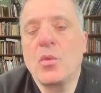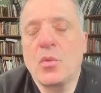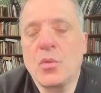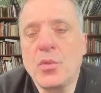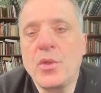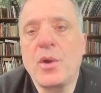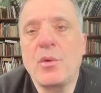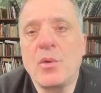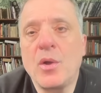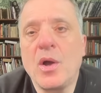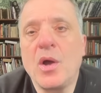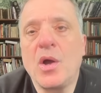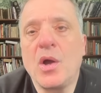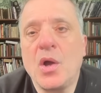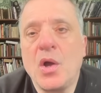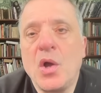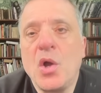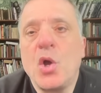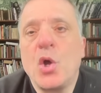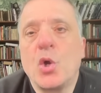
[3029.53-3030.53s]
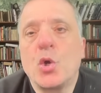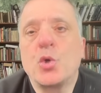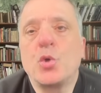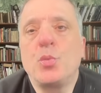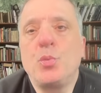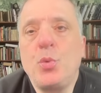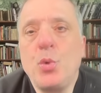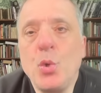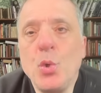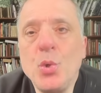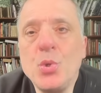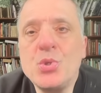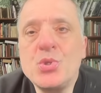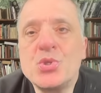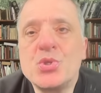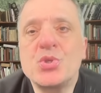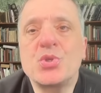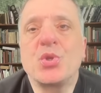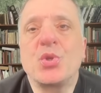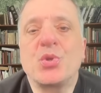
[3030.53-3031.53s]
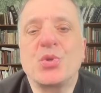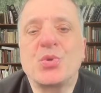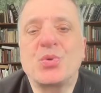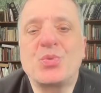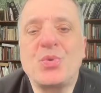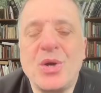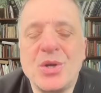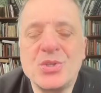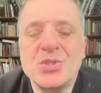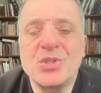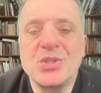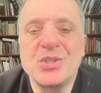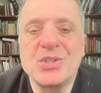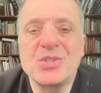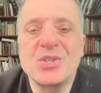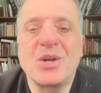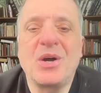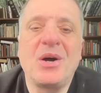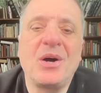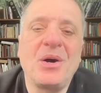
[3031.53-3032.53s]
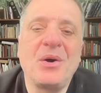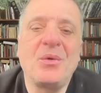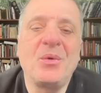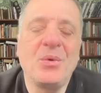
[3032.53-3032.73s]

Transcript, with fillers: there are reports that the Russians are